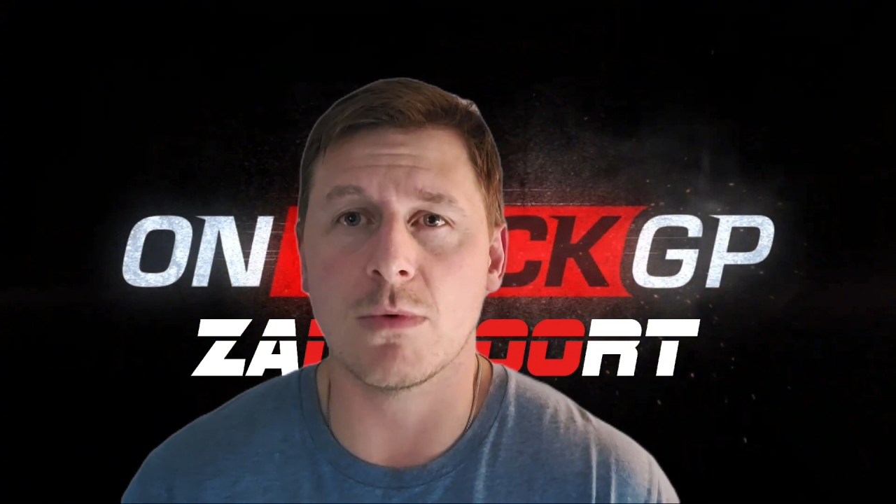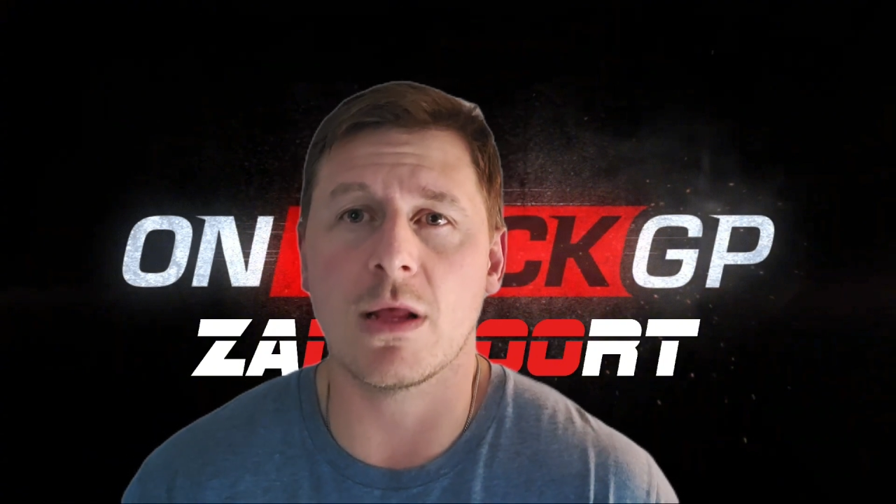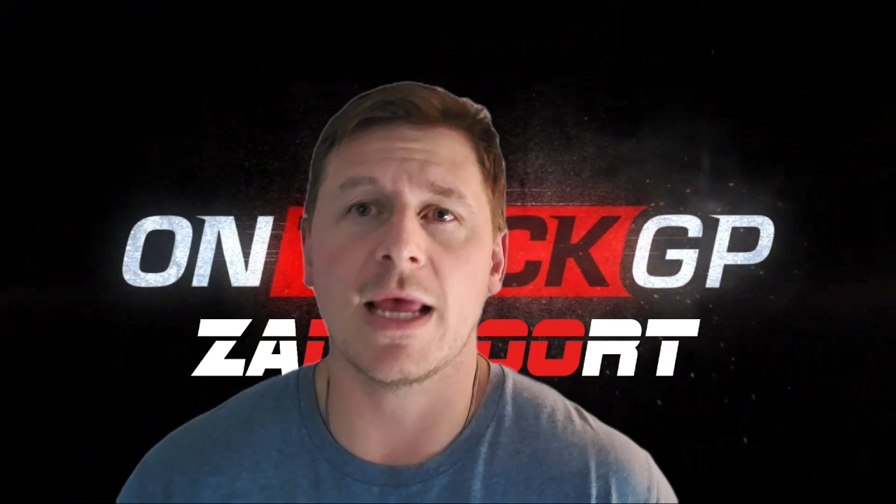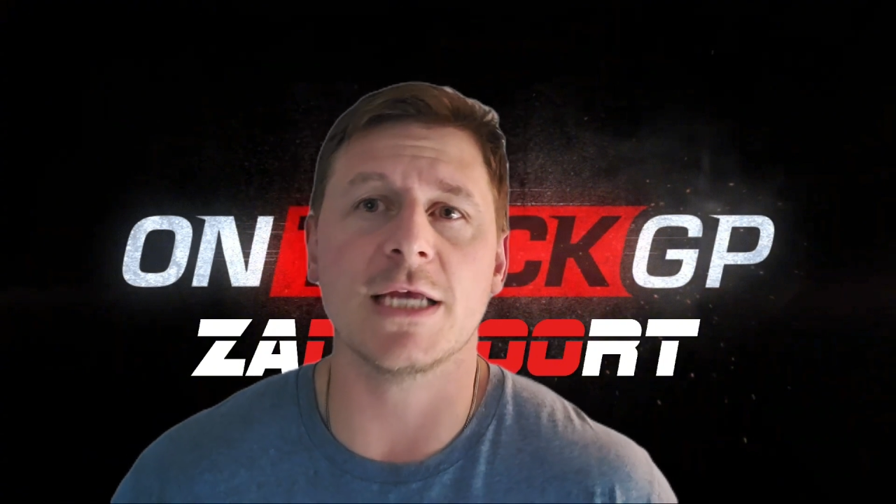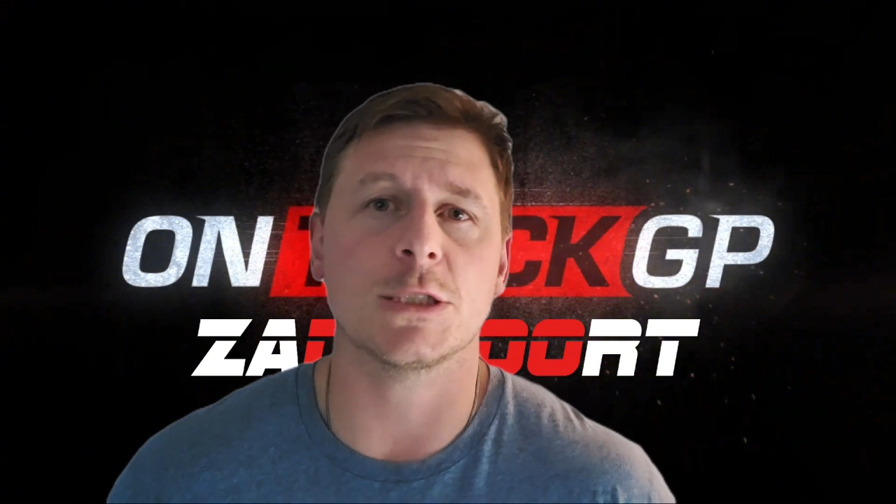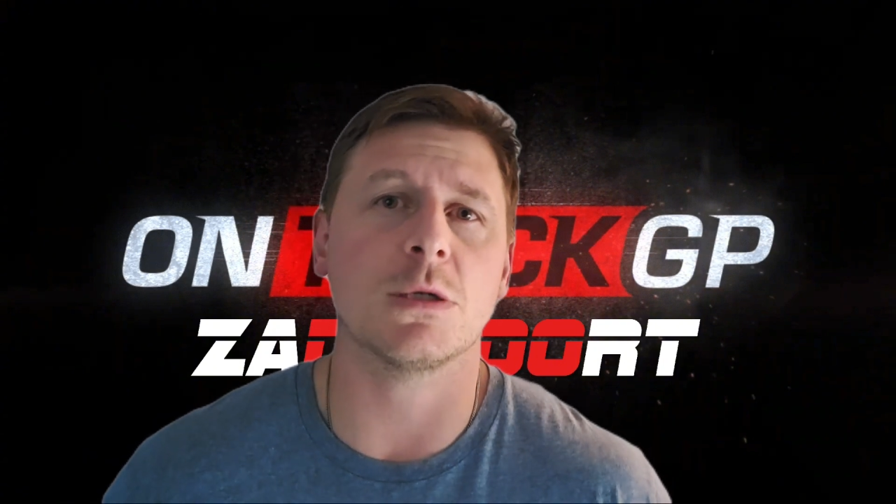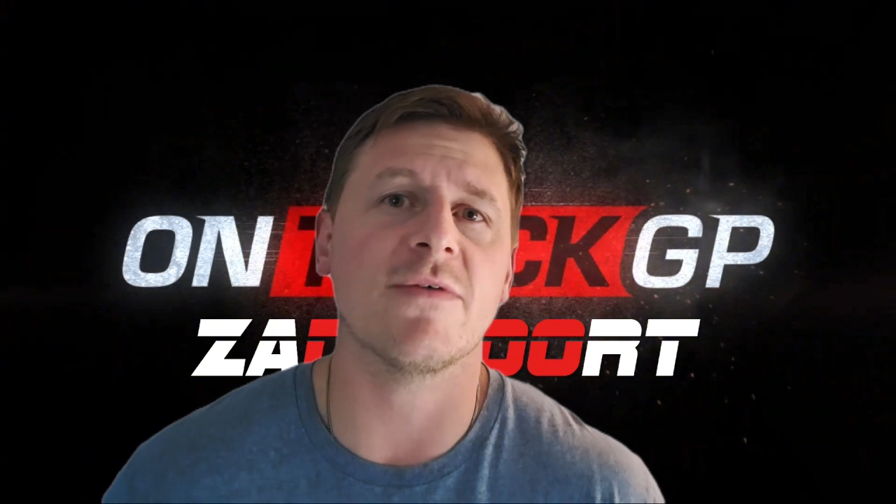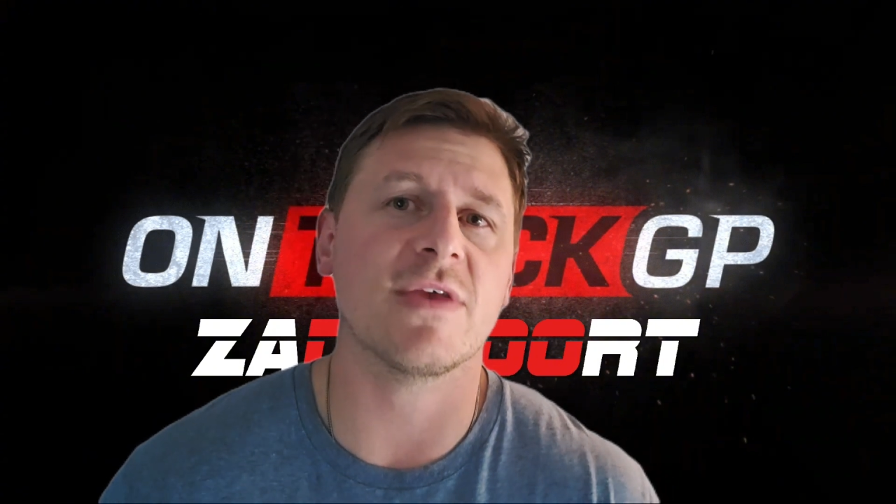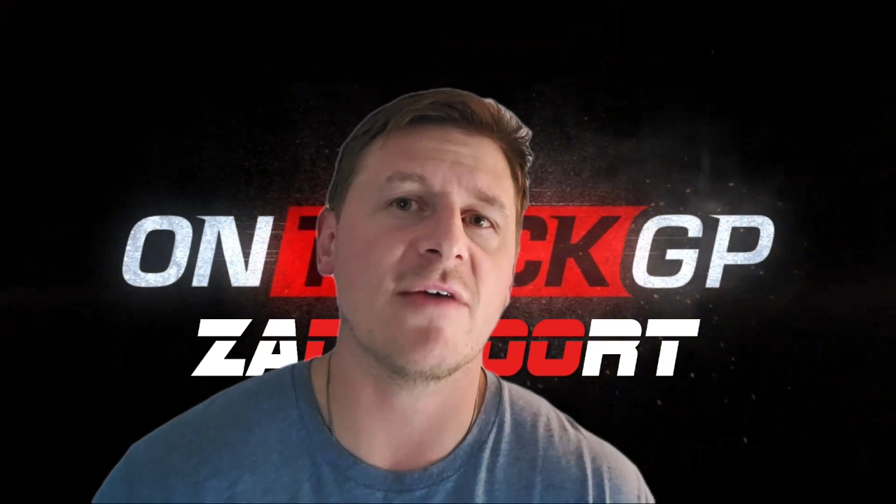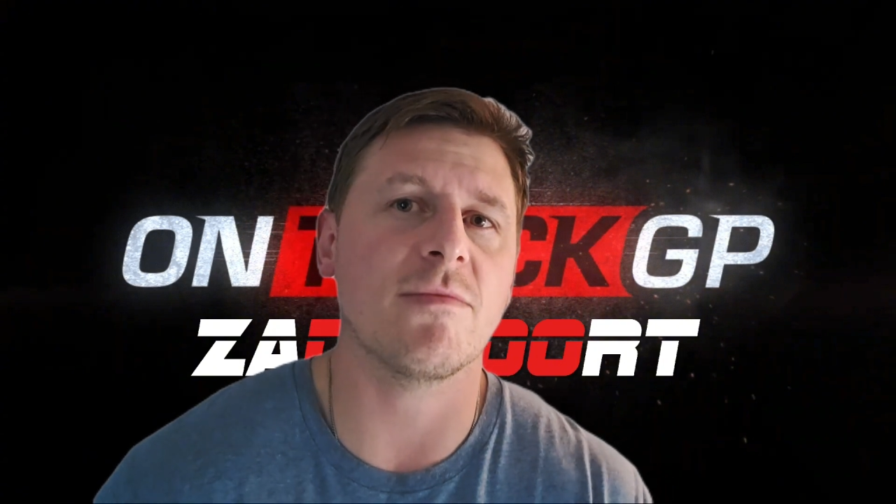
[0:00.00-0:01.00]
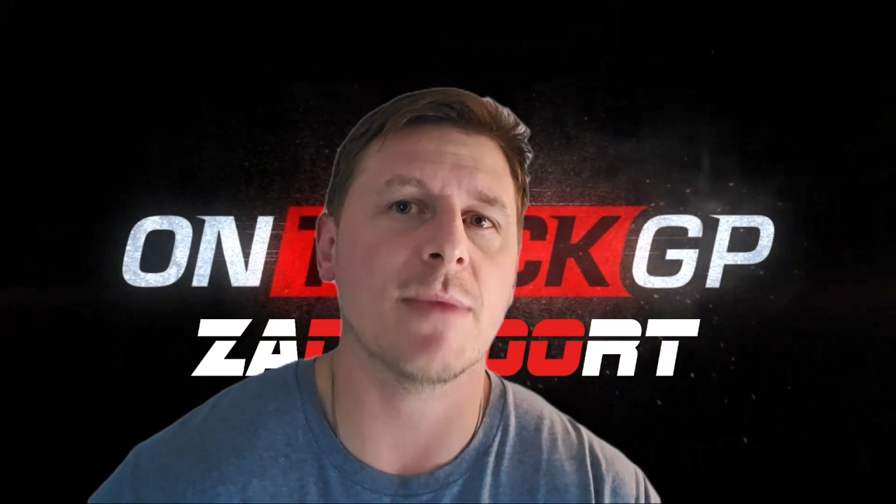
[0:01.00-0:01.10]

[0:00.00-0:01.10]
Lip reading: while Haas driver Kevin